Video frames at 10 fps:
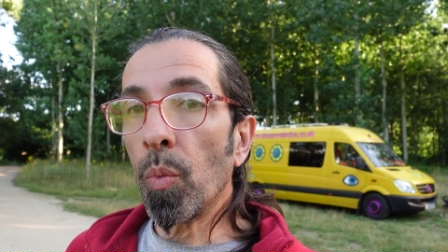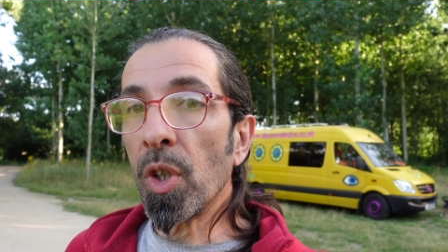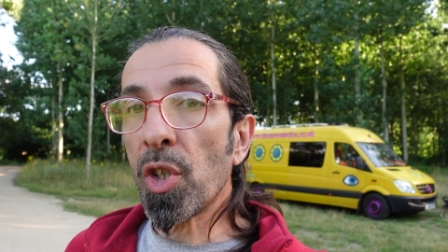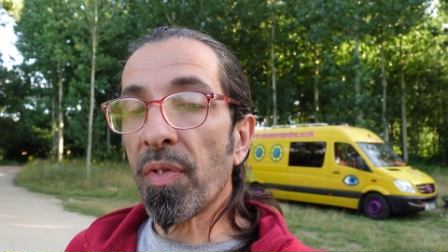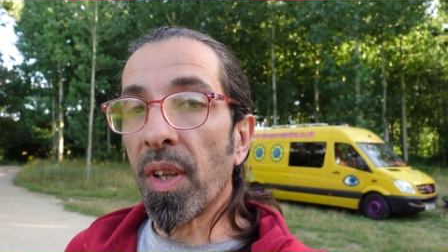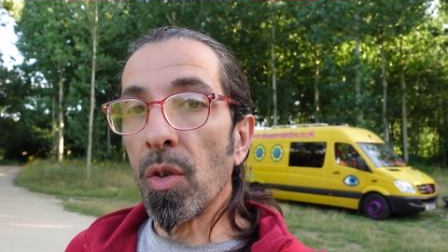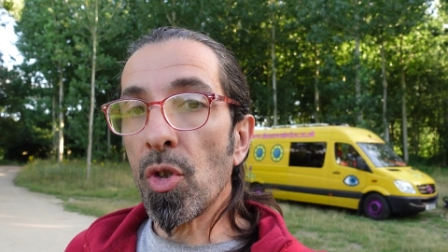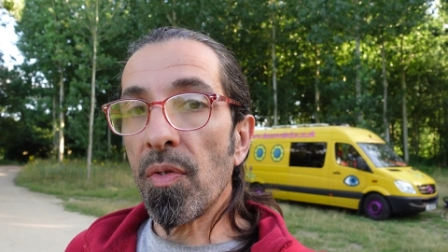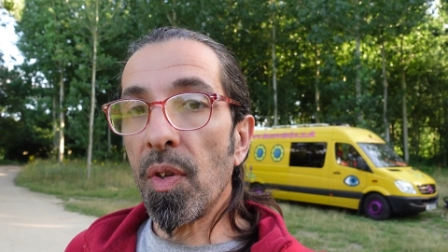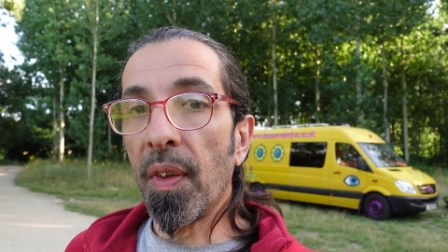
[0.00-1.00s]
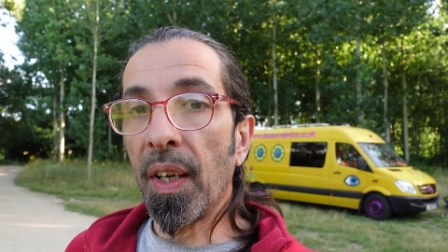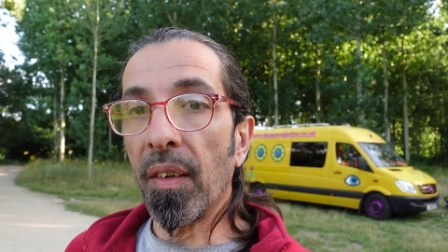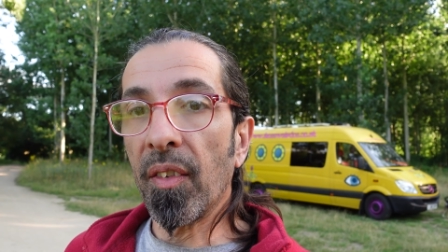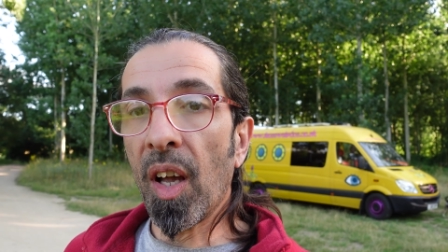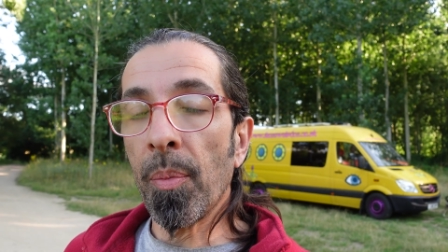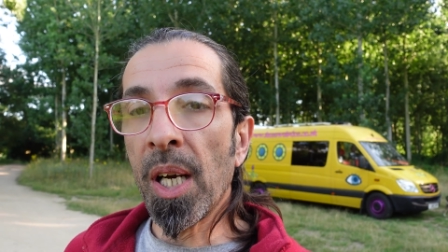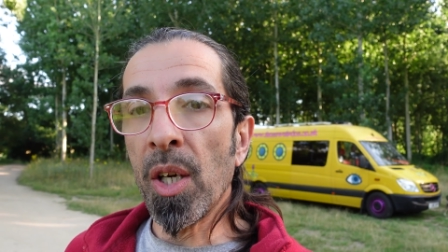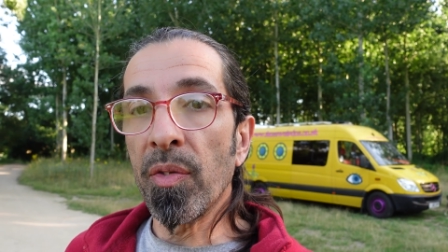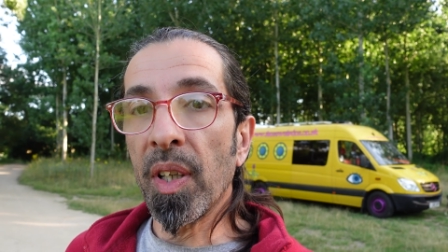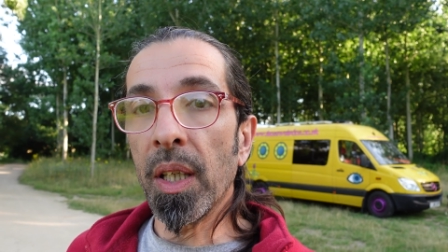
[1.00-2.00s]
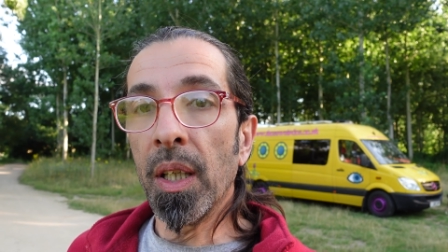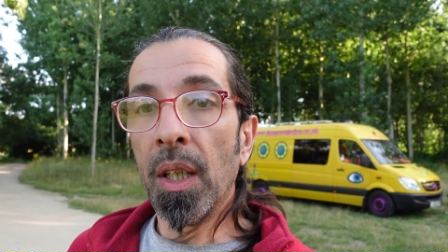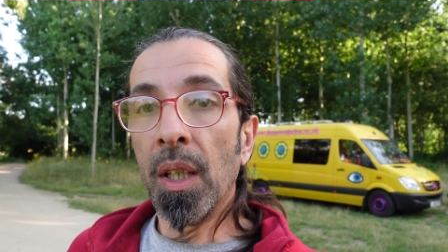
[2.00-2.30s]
Which, for those of you thinking of coming over,